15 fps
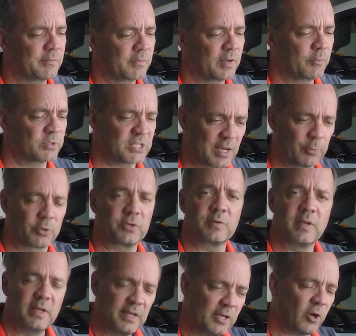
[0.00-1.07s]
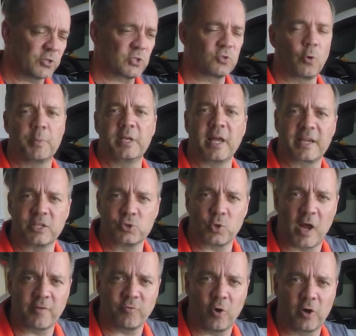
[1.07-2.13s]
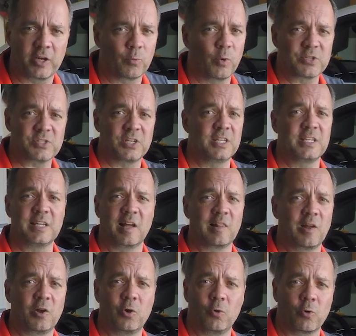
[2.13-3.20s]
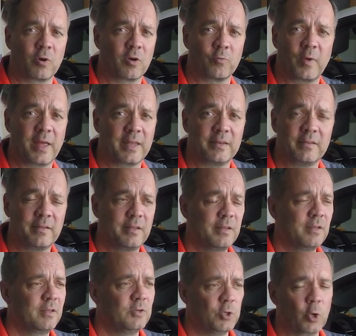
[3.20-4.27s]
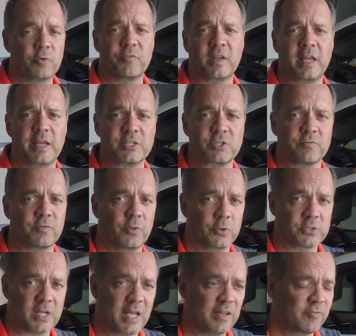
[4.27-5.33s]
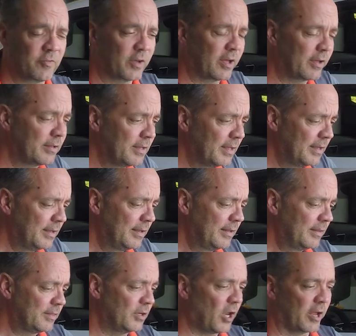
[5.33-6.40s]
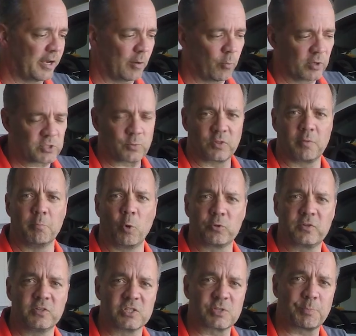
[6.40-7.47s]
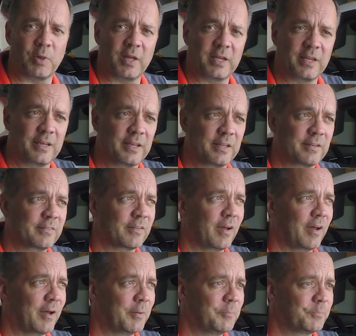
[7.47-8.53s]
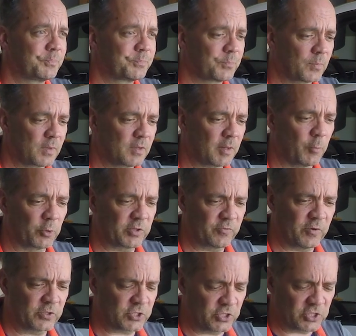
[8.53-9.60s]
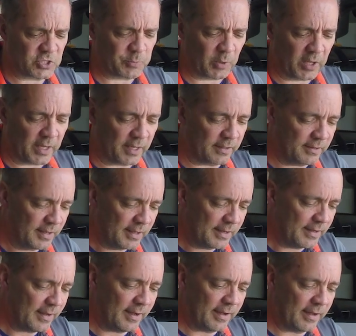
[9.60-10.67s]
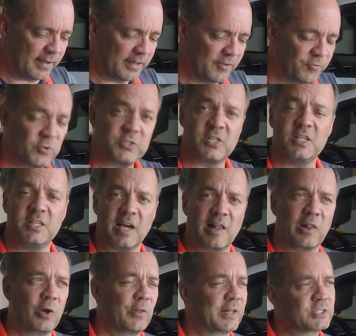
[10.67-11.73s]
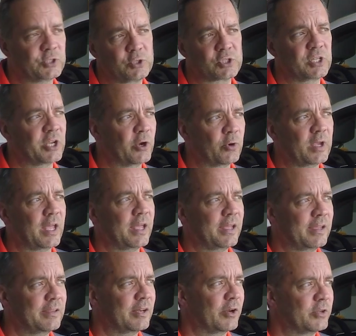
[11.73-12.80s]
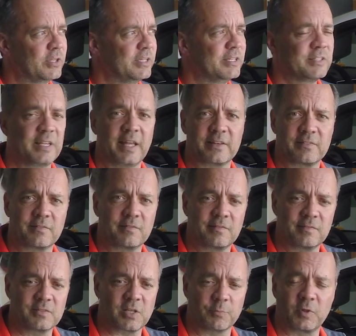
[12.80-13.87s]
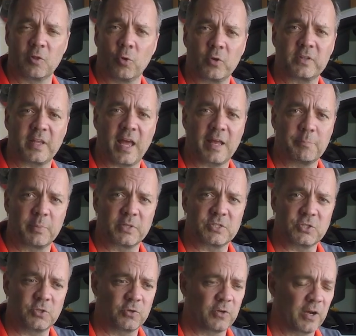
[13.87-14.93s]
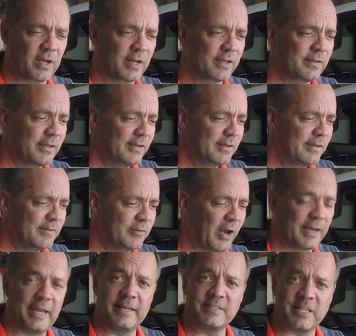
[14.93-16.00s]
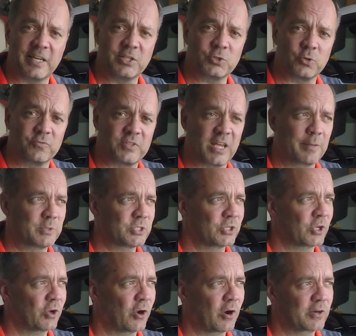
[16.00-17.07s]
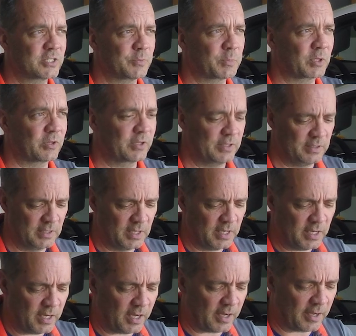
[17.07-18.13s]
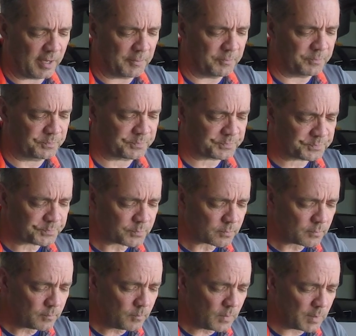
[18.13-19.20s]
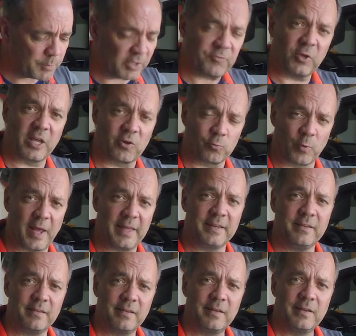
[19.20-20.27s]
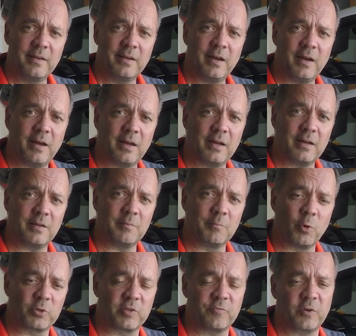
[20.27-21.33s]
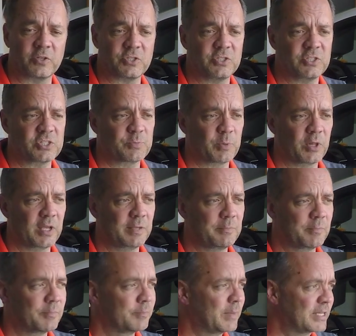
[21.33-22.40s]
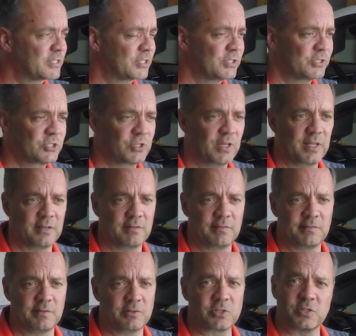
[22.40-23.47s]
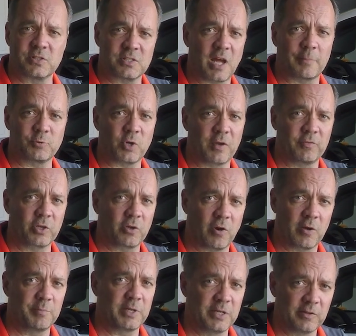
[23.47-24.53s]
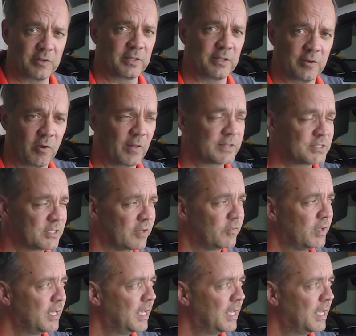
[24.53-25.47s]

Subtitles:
it was able to, it also told me that I could drive on. It wasn't a yellow or a red notification. For those that have the 991s with the multi-display in it, the multifunction display. If you see yellow, that's usually okay. You need to get something looked at, but you're not in any danger of damaging the car typically. But if you get a red multifunction display message, then you should stop driving the car immediately and all that stuff.